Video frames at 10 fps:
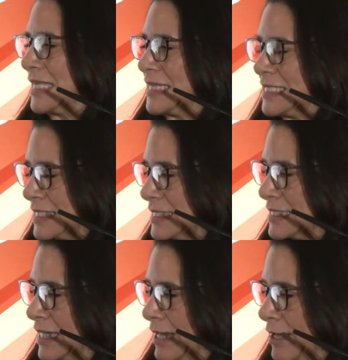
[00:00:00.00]
This is
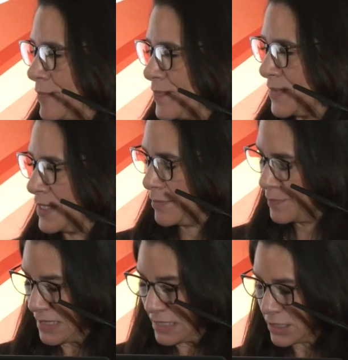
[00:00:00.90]
the
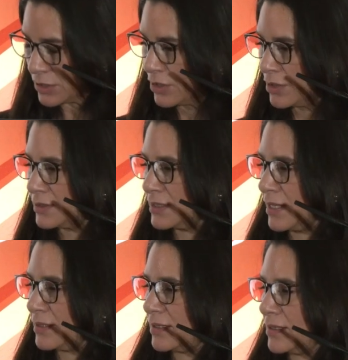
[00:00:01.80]
video
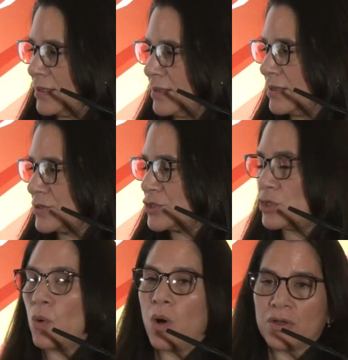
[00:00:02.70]
that
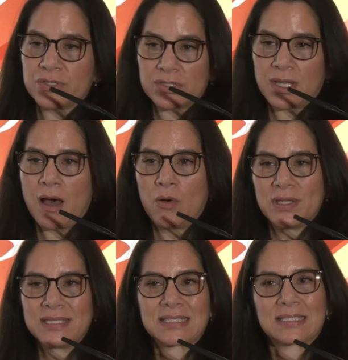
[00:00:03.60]
show us how
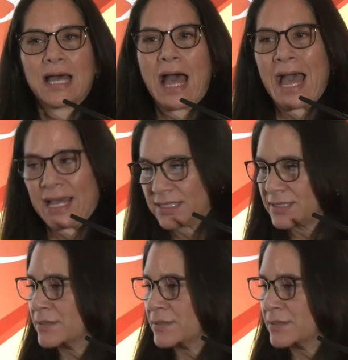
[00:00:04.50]
it acts.